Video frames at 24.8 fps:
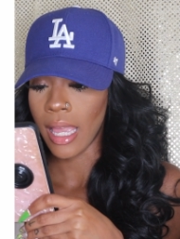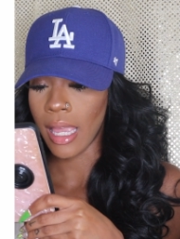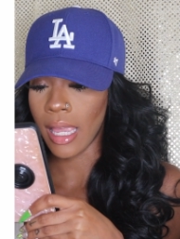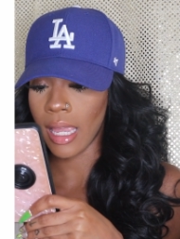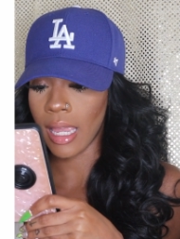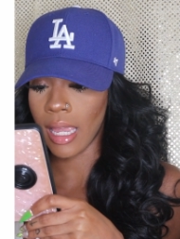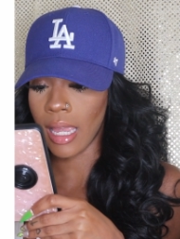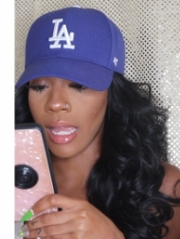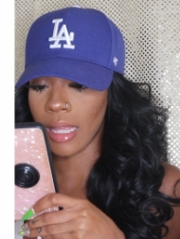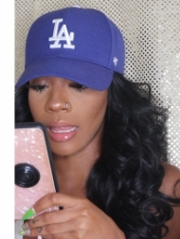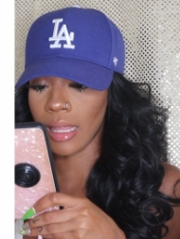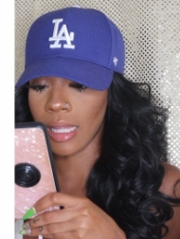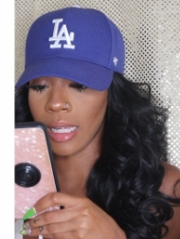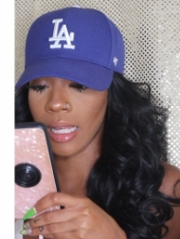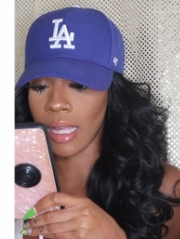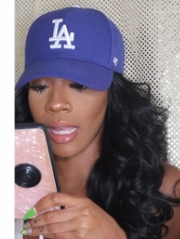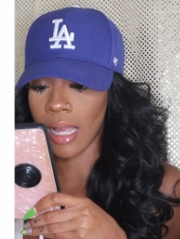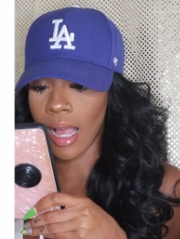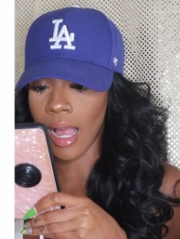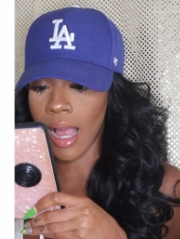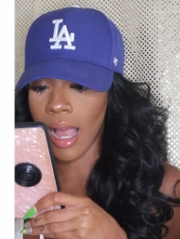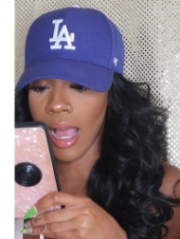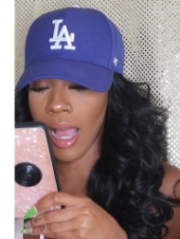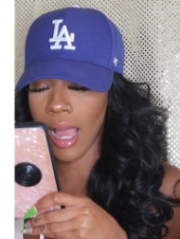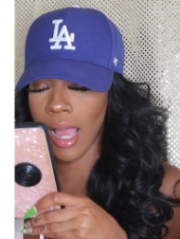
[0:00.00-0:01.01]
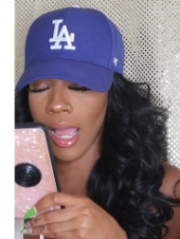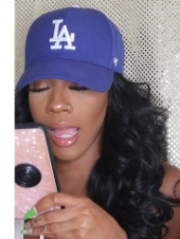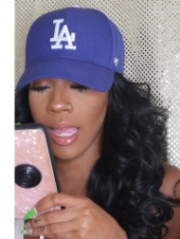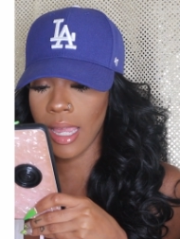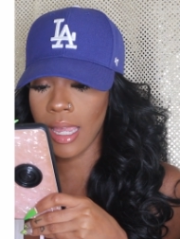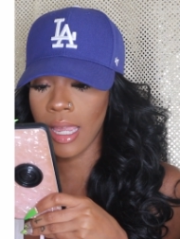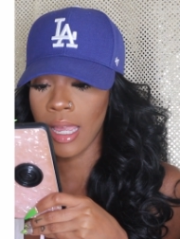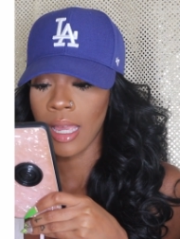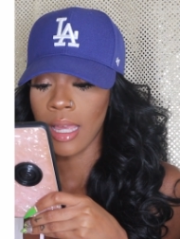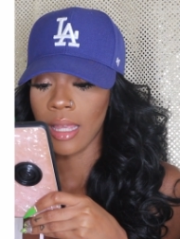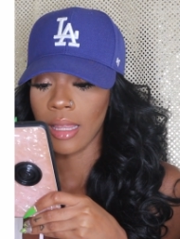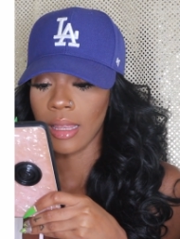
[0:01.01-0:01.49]
And the
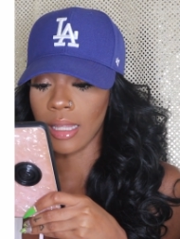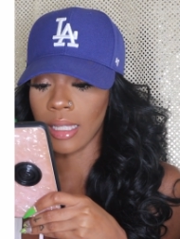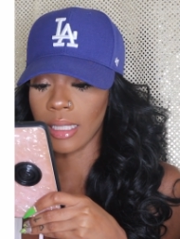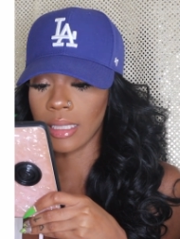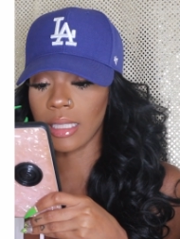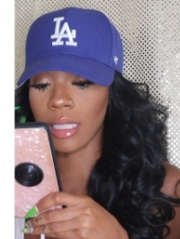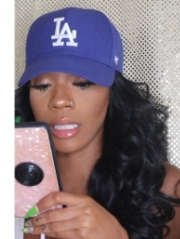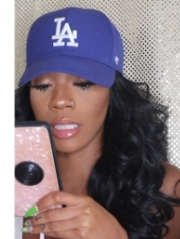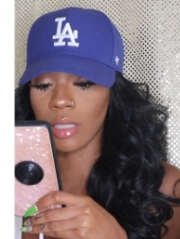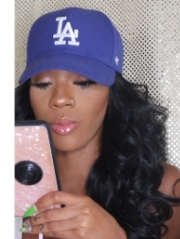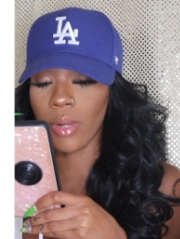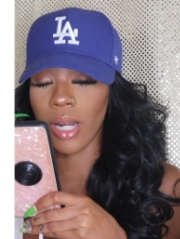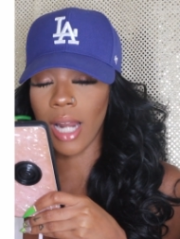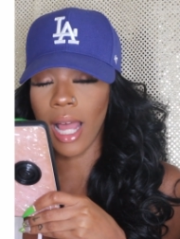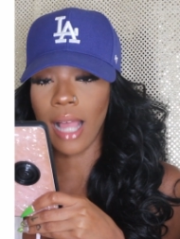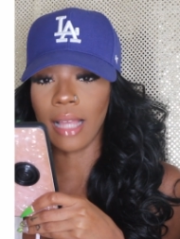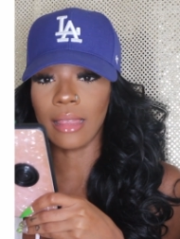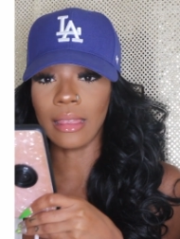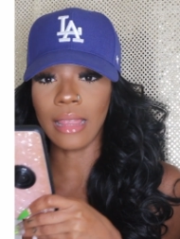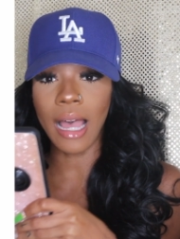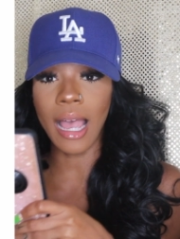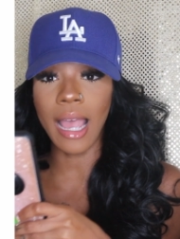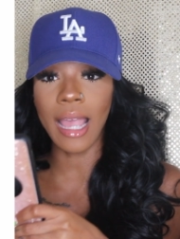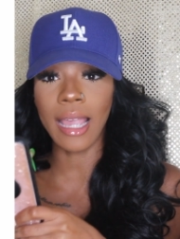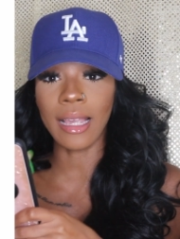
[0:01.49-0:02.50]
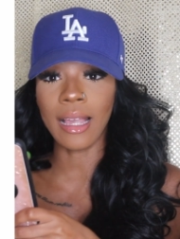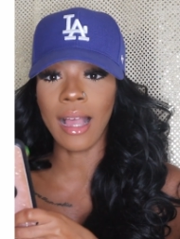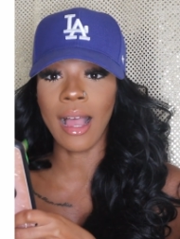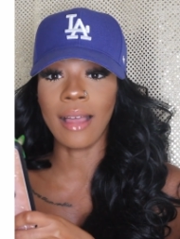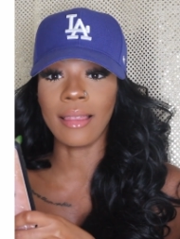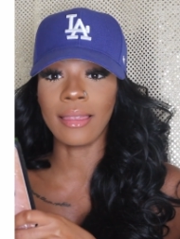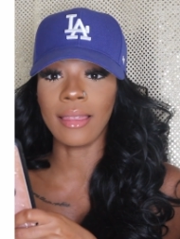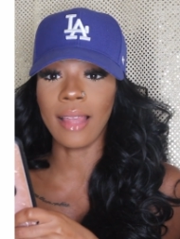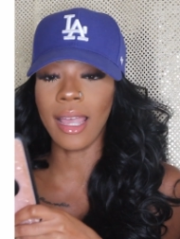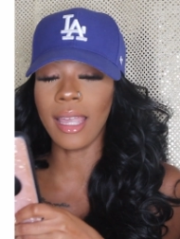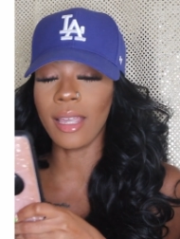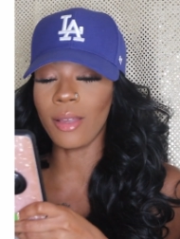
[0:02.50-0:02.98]
guy, this is what I like.
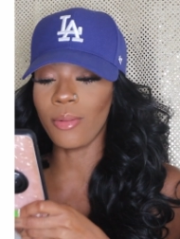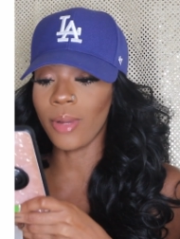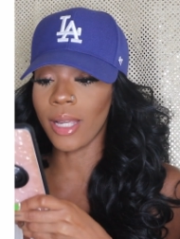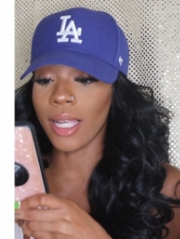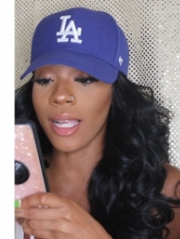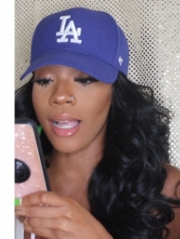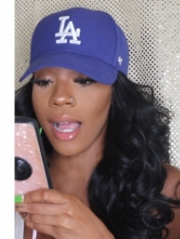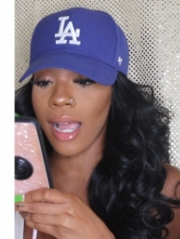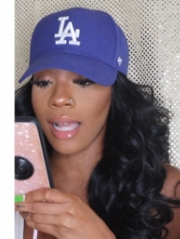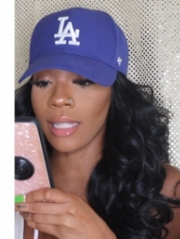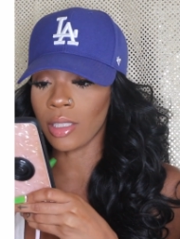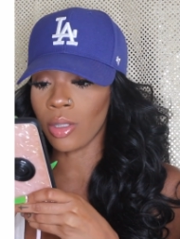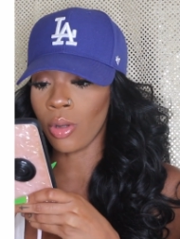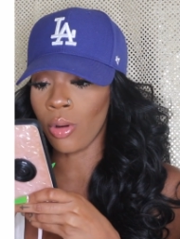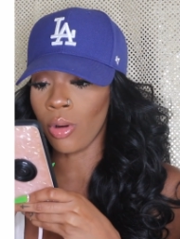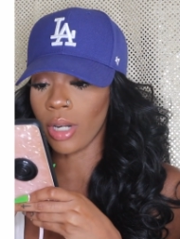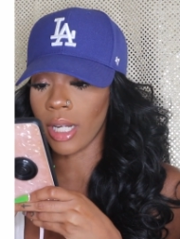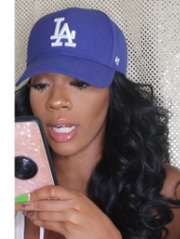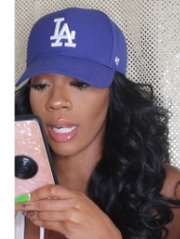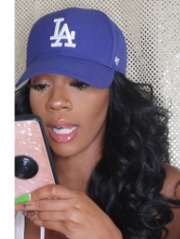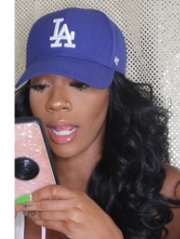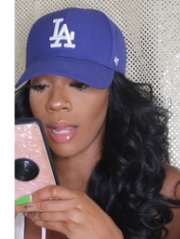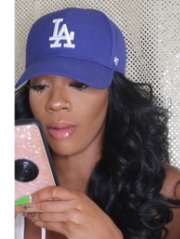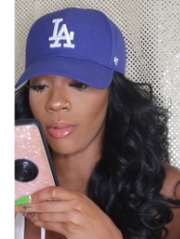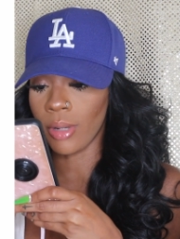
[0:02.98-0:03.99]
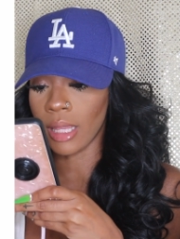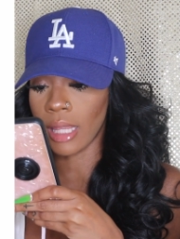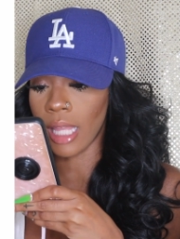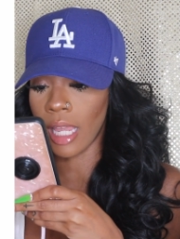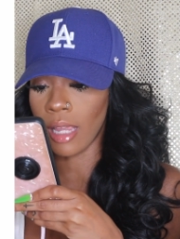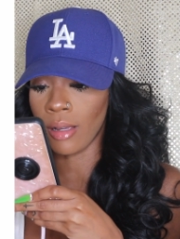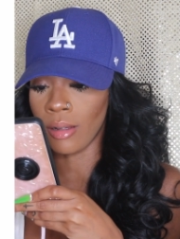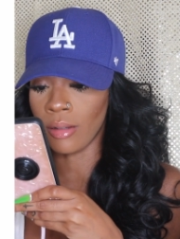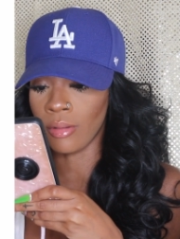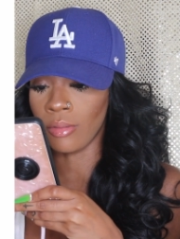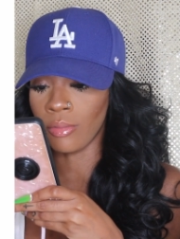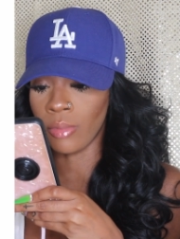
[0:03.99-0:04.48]
I like when guys coordinate with
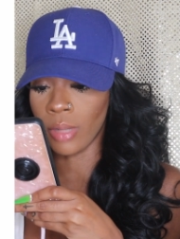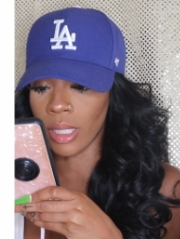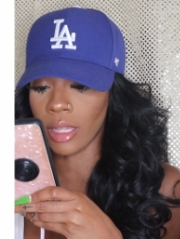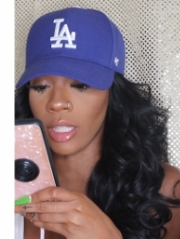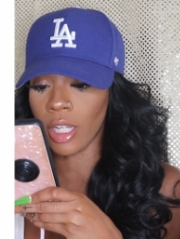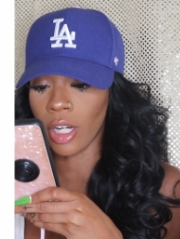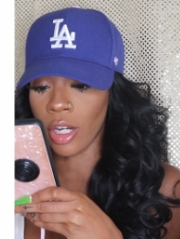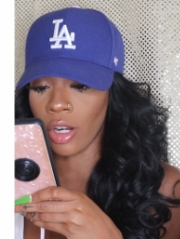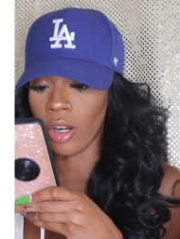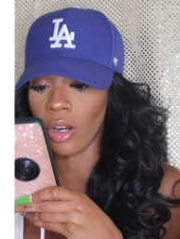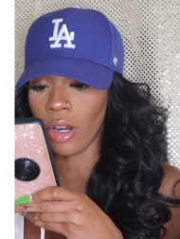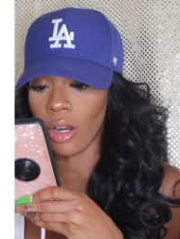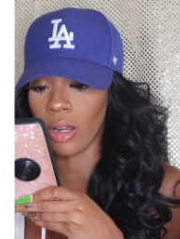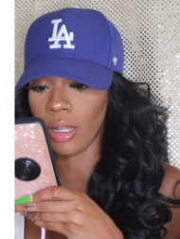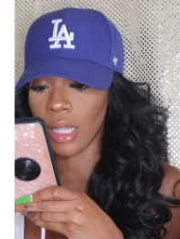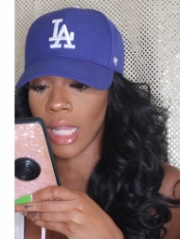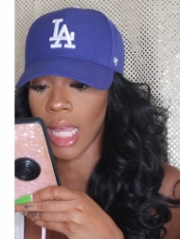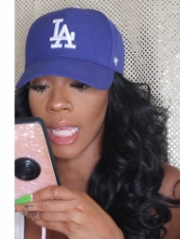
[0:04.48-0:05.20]
the, with their girl.